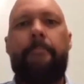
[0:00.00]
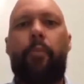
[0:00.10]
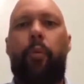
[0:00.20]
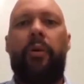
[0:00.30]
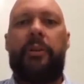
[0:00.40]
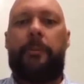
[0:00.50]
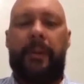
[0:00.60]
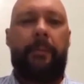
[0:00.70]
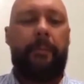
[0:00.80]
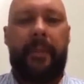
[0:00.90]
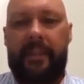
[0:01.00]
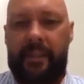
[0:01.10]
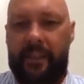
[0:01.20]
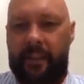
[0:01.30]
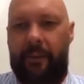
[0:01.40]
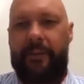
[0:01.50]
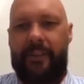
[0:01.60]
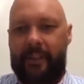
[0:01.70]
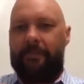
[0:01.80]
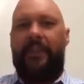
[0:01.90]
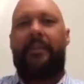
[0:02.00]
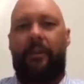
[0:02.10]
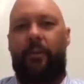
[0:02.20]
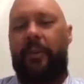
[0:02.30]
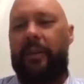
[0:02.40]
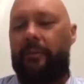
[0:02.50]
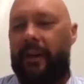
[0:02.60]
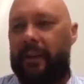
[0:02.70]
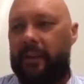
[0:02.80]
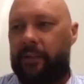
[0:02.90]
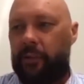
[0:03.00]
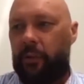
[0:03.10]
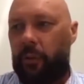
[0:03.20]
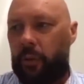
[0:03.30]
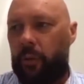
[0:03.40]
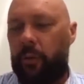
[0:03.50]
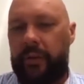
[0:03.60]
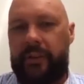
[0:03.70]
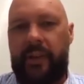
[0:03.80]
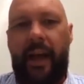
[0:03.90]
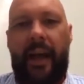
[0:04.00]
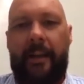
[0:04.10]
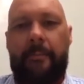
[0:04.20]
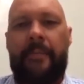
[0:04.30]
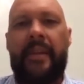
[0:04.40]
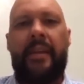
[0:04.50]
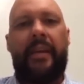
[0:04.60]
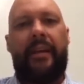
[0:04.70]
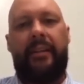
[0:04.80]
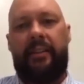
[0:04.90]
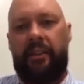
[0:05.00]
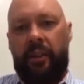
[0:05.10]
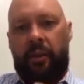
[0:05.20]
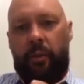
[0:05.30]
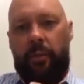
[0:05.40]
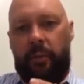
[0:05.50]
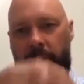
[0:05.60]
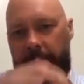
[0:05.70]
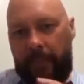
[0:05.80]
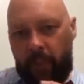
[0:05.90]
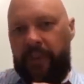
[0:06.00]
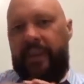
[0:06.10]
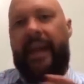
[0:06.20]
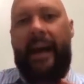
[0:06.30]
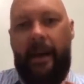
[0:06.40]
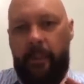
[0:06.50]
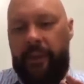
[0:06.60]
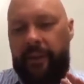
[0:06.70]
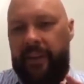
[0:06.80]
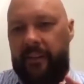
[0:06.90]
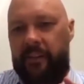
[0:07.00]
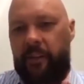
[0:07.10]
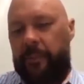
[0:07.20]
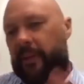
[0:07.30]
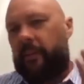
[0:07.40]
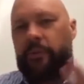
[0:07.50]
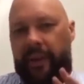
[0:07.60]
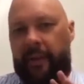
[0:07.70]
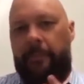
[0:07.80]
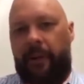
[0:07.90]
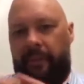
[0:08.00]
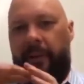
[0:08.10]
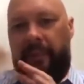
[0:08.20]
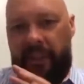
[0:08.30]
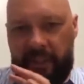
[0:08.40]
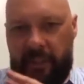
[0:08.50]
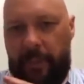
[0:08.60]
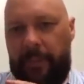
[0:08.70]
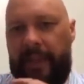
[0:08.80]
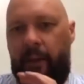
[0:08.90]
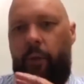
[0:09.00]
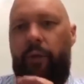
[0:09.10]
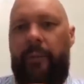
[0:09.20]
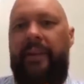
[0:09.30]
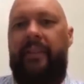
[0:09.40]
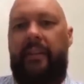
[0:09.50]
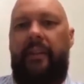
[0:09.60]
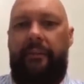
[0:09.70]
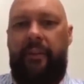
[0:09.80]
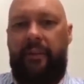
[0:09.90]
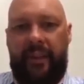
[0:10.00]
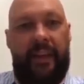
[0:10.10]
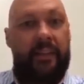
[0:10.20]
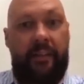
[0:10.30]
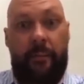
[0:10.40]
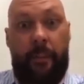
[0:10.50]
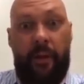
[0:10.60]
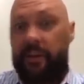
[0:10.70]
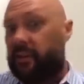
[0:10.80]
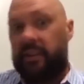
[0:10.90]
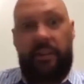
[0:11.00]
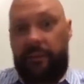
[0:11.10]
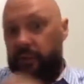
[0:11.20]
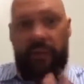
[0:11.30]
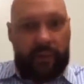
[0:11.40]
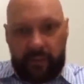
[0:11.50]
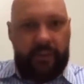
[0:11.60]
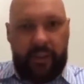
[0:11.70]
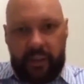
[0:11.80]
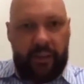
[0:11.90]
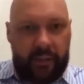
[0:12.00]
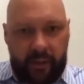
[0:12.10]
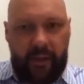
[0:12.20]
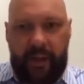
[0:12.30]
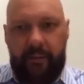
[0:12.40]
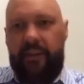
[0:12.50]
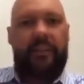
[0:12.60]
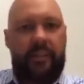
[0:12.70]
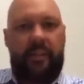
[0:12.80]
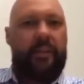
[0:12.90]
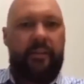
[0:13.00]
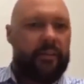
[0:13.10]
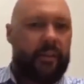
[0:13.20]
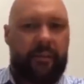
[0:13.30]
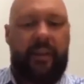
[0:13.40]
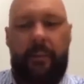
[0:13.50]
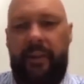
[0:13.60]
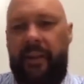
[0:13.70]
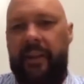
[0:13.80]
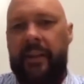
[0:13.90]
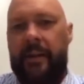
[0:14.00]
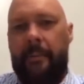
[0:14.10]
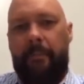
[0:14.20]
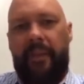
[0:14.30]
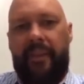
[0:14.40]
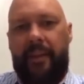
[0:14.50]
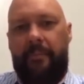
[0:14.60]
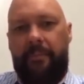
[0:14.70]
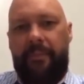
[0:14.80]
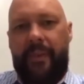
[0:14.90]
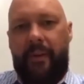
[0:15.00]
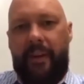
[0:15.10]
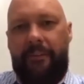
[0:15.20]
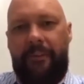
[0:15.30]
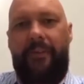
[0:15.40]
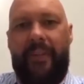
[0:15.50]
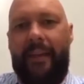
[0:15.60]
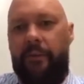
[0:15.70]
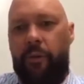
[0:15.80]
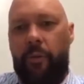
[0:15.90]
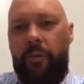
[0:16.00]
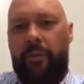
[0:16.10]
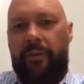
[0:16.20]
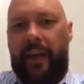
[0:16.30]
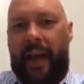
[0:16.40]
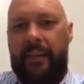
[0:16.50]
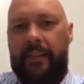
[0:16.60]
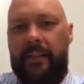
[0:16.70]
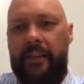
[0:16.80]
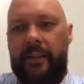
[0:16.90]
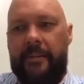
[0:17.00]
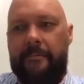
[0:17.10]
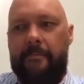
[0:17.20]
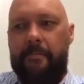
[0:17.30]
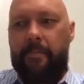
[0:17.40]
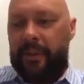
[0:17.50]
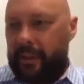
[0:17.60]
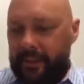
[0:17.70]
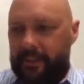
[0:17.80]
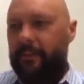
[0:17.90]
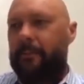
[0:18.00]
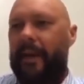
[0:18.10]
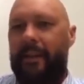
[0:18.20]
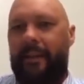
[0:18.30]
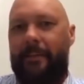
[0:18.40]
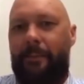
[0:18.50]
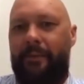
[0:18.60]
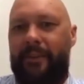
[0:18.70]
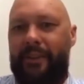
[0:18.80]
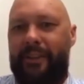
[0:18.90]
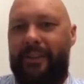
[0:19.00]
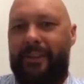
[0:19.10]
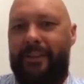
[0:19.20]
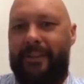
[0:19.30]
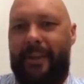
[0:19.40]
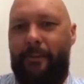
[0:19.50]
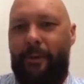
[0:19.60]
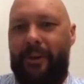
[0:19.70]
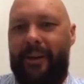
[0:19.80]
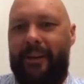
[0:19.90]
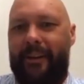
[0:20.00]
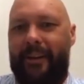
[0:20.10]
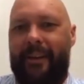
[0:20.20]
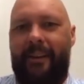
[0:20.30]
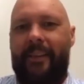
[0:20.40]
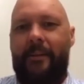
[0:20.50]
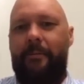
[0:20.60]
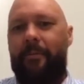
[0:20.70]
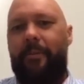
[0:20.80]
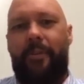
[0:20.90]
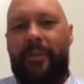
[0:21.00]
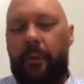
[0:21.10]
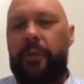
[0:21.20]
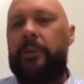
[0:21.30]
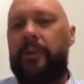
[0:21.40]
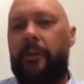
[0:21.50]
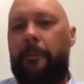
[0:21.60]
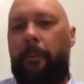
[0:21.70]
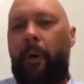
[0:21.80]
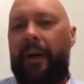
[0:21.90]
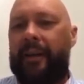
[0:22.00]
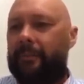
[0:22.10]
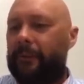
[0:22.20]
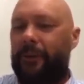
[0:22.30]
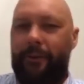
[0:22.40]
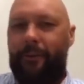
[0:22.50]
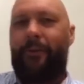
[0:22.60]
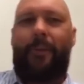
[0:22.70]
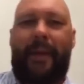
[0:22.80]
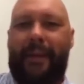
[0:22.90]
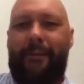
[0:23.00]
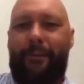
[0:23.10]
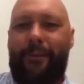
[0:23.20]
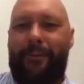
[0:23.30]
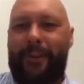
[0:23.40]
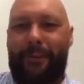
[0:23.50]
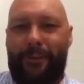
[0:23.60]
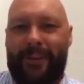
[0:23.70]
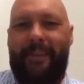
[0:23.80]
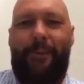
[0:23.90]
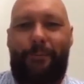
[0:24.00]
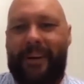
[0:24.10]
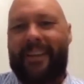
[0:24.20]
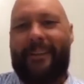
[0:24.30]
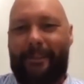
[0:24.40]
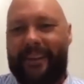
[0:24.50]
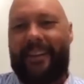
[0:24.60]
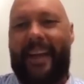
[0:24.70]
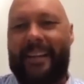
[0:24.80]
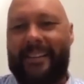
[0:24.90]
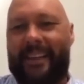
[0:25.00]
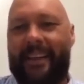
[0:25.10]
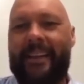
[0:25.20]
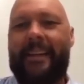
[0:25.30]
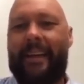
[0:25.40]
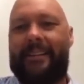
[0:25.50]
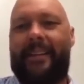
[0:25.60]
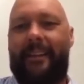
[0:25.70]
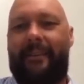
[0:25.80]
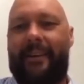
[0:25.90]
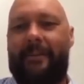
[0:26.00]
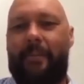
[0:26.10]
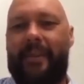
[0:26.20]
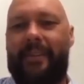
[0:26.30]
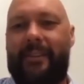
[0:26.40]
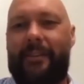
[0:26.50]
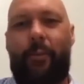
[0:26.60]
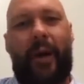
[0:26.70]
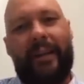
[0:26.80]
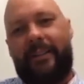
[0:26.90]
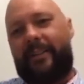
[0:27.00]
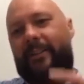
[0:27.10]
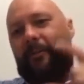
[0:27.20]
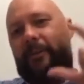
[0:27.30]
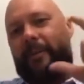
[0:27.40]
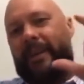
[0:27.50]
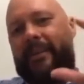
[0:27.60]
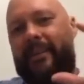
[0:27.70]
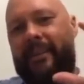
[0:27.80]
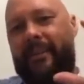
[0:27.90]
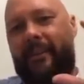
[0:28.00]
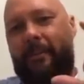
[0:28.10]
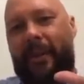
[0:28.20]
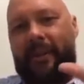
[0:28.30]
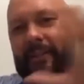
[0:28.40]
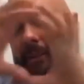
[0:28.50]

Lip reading: What's been missing, though, and something that we run into all the time, is we've been working hard. We created the Super NetOps training program. We're teaching people how to automate the delivery of layer 7 policies for security, high resilience, and availability. But then if they do all of that, but they still manually provision the network underneath, well, there was no point. If you're not automating all of it, you're never really realizing accelerated business. Why just automate a single bit?